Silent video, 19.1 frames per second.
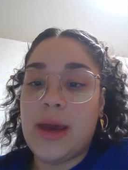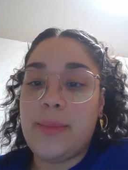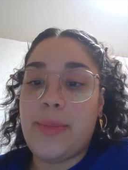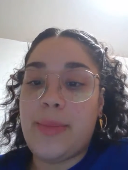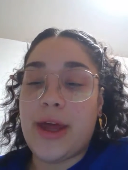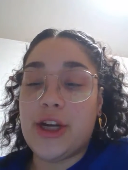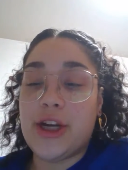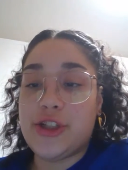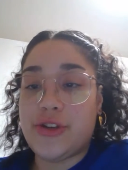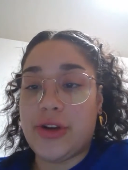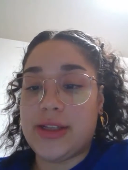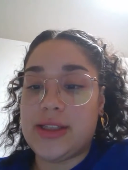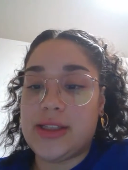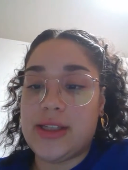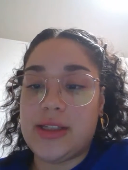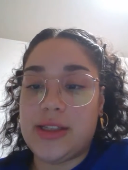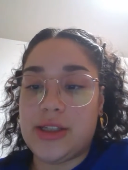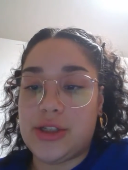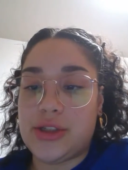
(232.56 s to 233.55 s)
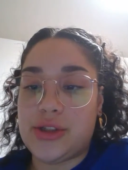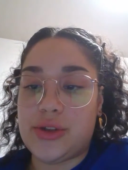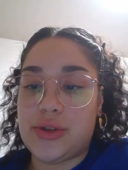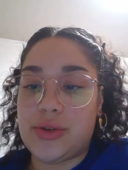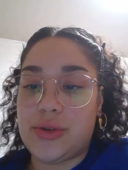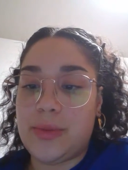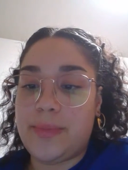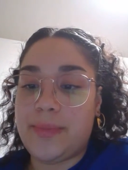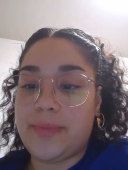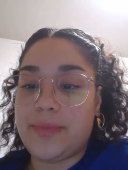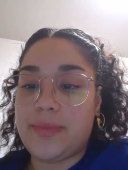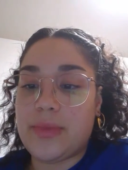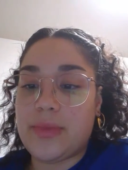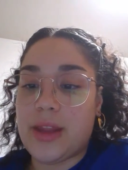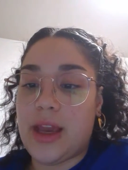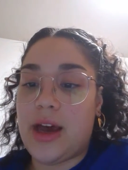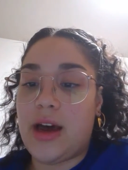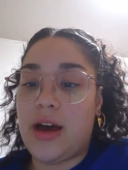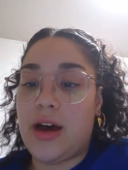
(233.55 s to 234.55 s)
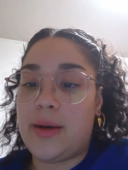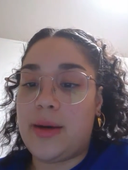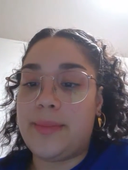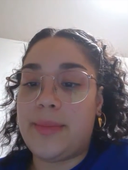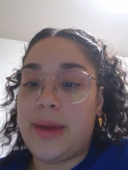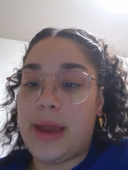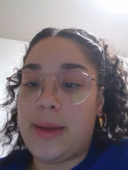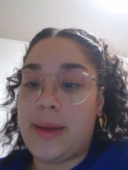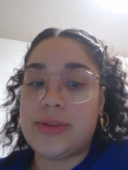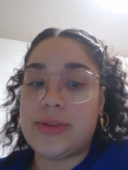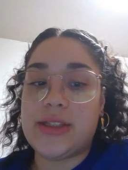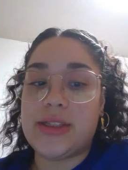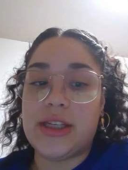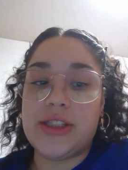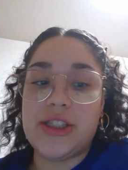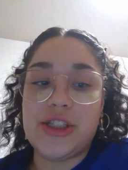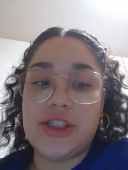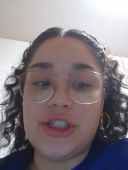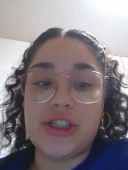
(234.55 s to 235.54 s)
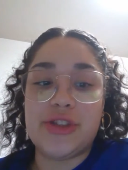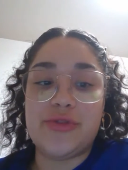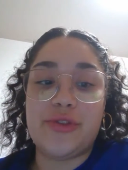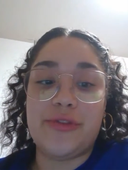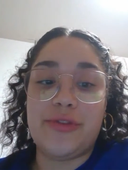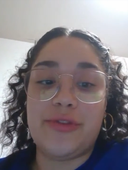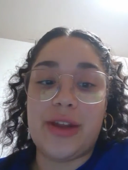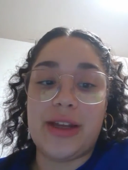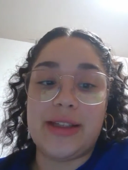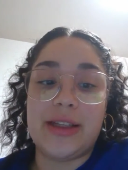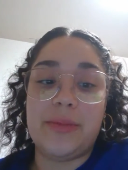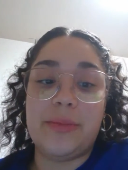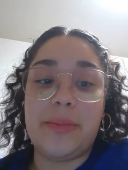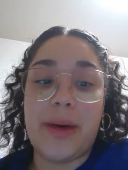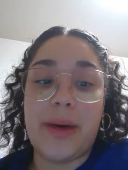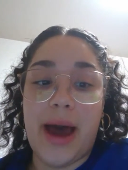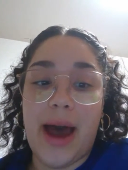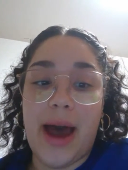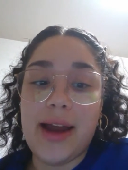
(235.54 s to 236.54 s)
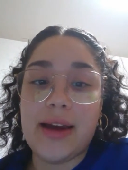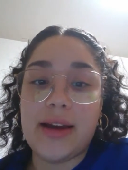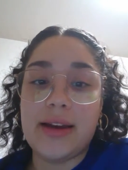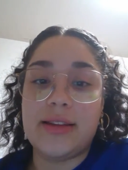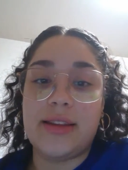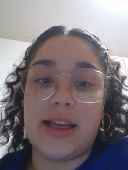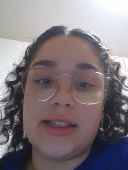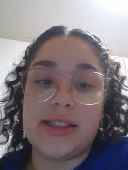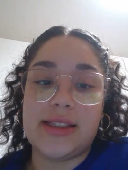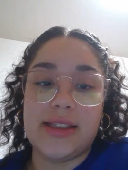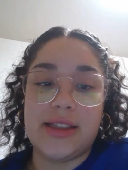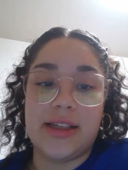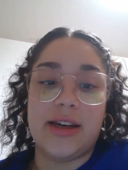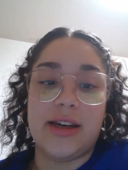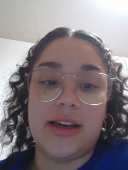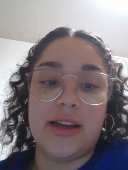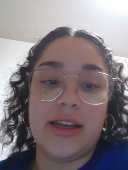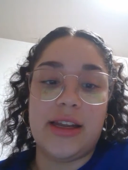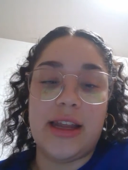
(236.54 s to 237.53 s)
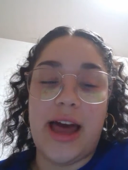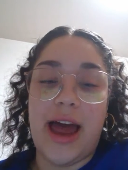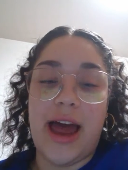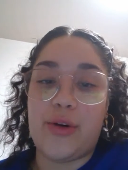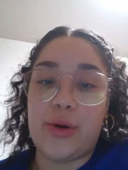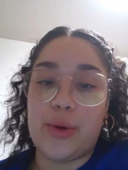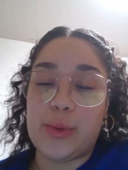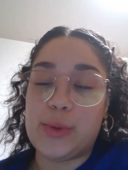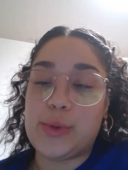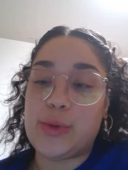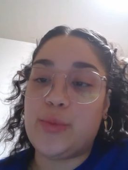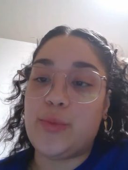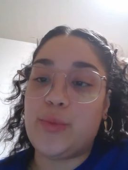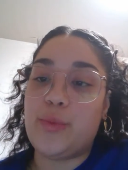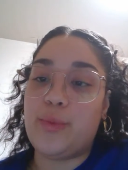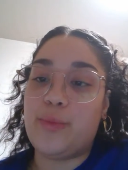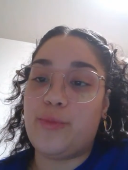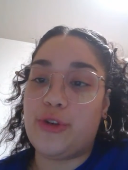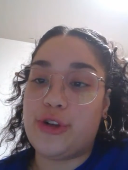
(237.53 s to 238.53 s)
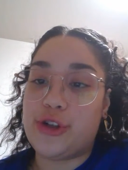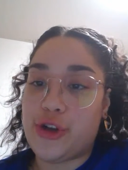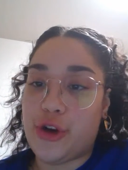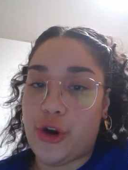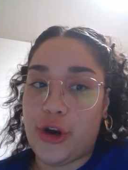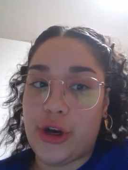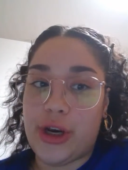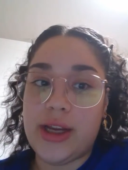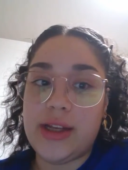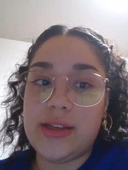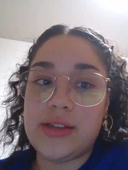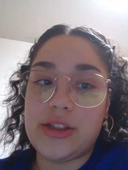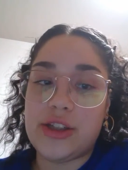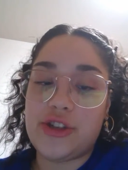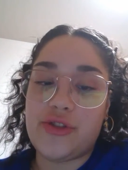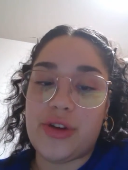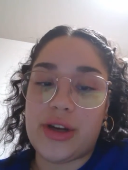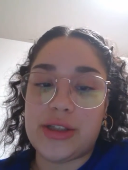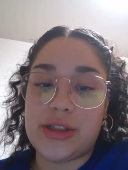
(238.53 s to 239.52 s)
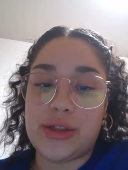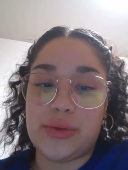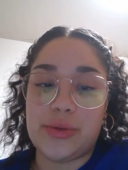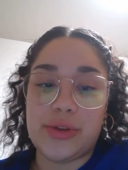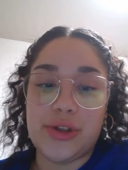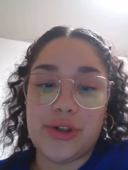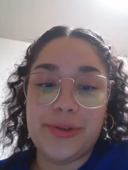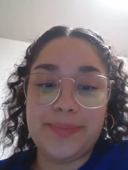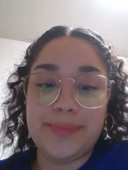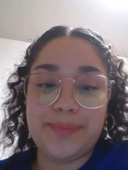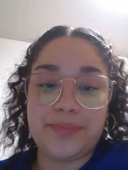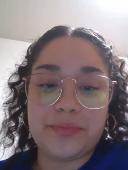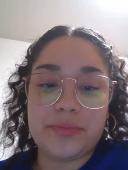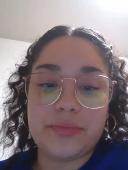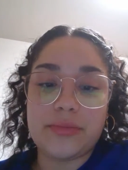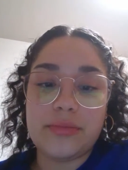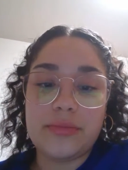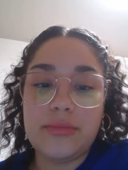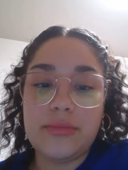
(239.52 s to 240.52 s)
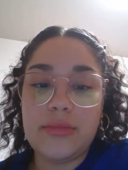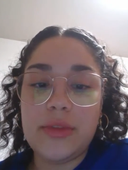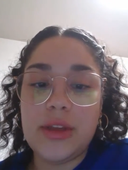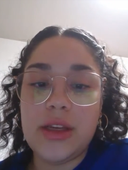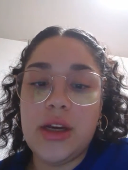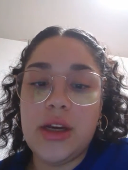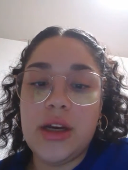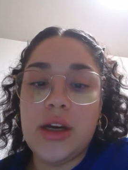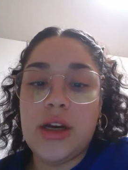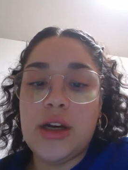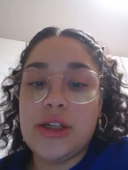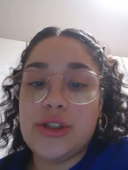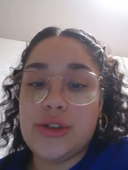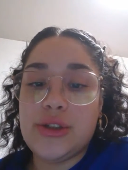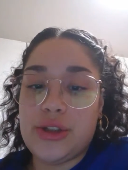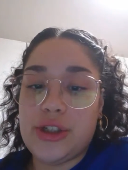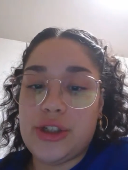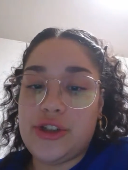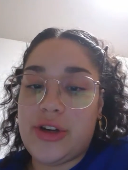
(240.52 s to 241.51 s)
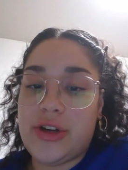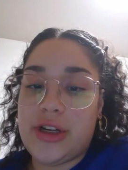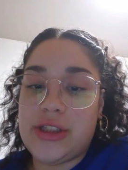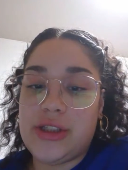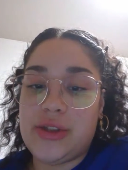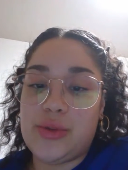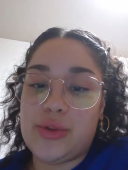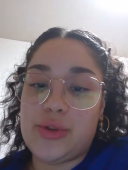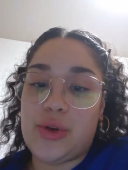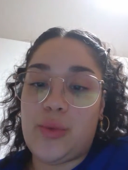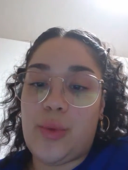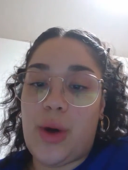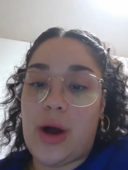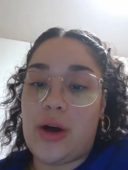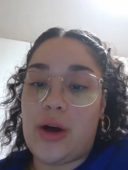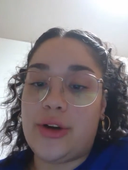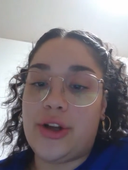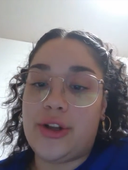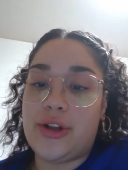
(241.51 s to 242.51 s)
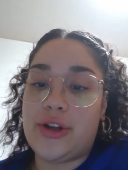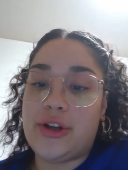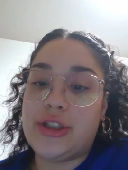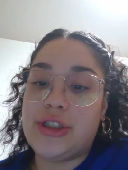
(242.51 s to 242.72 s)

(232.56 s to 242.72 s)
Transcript: penetrates the tissue. A percentage is reflected back. That's the arrows returning to the transducer, toward the transducer, while another